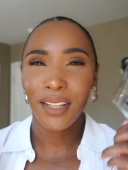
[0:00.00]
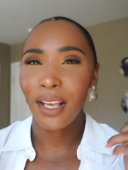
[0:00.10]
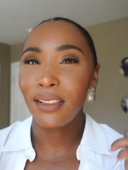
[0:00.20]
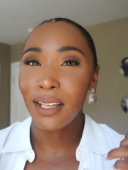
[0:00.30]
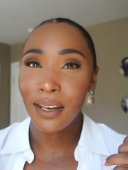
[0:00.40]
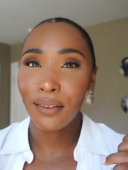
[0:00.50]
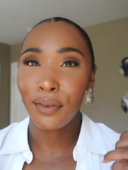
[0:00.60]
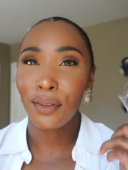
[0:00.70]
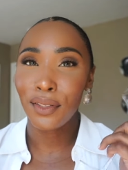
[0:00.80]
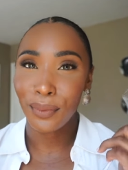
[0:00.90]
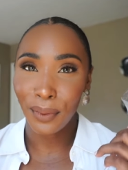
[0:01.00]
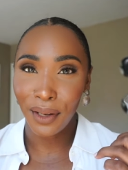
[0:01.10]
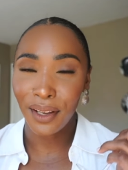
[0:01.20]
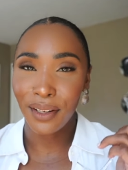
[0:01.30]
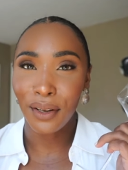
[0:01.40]
I love this
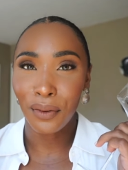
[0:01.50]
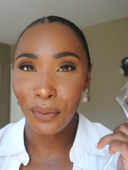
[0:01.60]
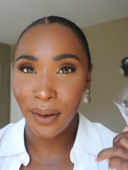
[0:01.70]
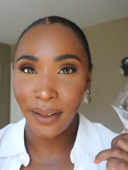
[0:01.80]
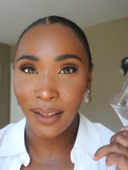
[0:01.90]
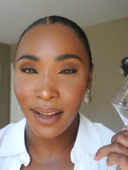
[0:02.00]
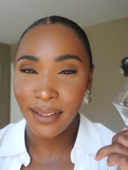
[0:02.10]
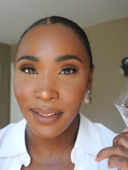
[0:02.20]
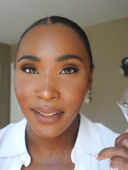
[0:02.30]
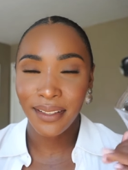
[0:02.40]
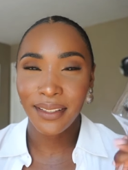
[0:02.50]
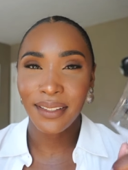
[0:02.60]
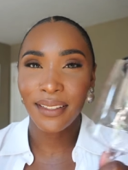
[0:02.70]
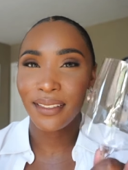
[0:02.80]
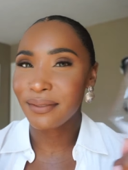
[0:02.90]
brand of wine
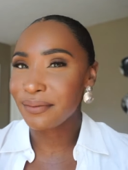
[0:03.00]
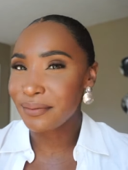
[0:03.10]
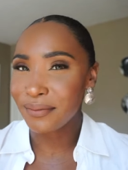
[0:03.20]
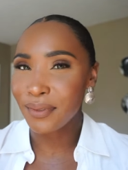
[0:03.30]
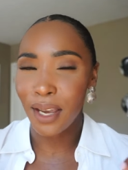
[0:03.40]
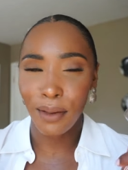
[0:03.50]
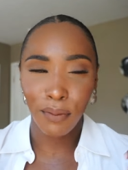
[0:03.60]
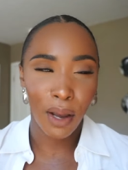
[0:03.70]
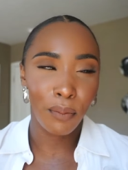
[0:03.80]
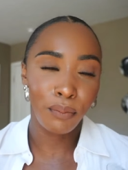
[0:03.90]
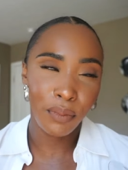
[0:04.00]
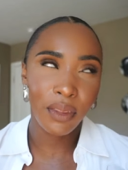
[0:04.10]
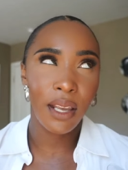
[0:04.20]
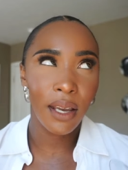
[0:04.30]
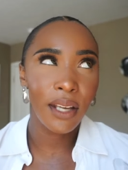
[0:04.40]
glasses. I, I
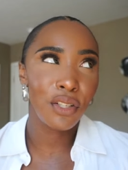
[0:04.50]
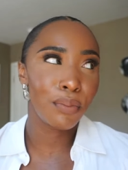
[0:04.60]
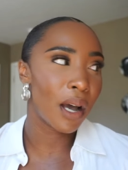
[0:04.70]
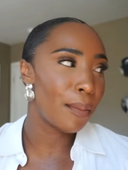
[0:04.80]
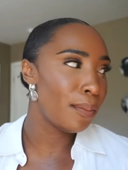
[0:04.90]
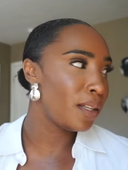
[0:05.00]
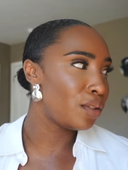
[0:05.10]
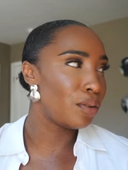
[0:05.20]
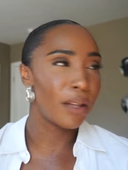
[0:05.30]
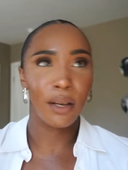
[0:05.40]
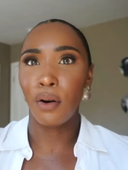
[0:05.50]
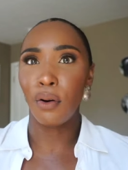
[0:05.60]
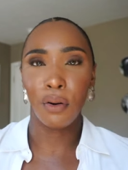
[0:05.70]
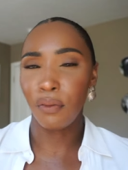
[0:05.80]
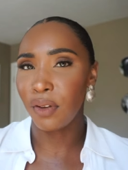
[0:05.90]
think I should probably do like a
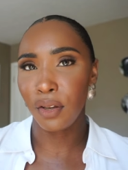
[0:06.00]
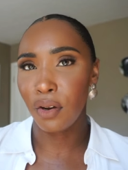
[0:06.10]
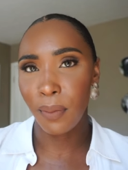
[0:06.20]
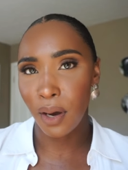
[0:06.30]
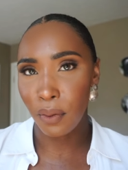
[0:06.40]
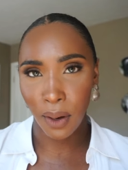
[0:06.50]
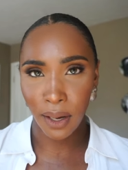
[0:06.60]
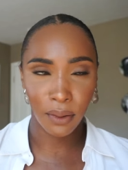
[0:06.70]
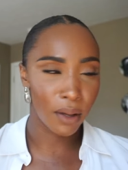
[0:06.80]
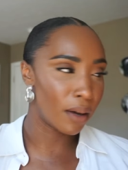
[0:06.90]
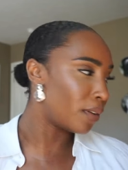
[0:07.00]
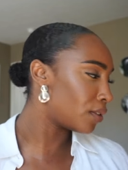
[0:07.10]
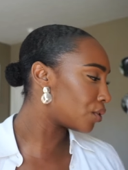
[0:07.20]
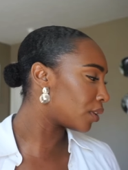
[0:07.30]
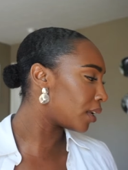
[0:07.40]
whole video about wine
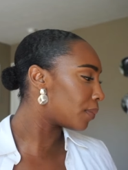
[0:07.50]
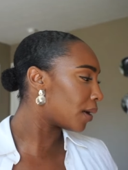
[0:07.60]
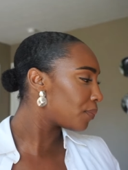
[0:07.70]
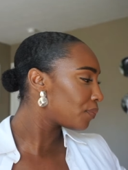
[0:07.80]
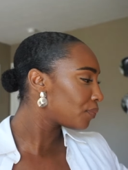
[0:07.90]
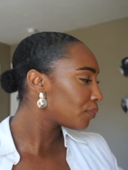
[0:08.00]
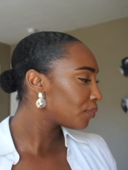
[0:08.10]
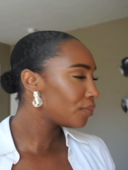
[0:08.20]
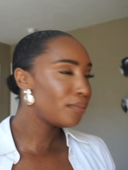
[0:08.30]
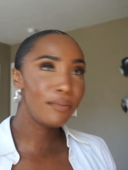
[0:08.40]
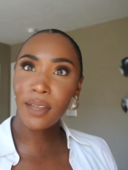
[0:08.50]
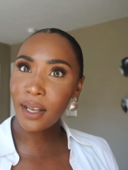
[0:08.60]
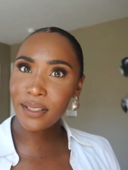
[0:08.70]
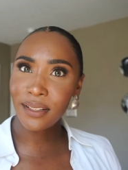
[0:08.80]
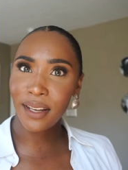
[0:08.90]
eventually, but
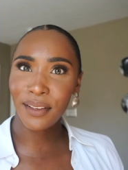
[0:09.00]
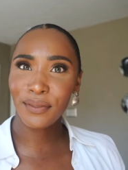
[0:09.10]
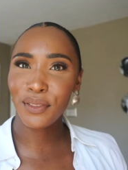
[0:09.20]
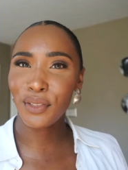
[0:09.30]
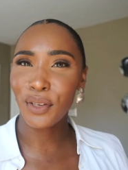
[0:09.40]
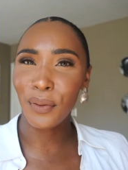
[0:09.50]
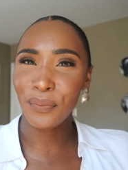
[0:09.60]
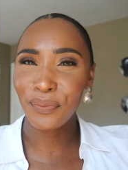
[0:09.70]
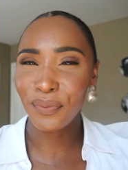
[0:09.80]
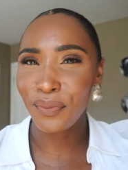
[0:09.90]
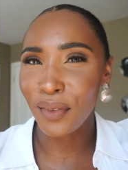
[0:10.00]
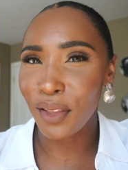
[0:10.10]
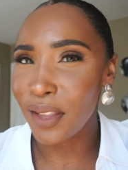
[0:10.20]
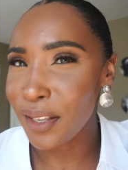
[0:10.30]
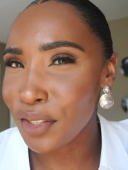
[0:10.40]
not today. So
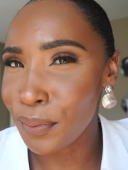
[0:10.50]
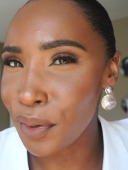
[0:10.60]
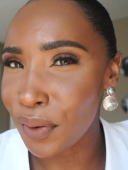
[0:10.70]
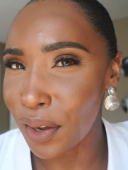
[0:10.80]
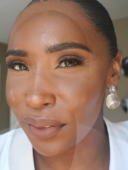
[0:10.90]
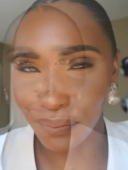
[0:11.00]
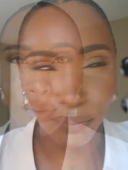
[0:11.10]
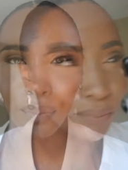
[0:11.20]
let's move on.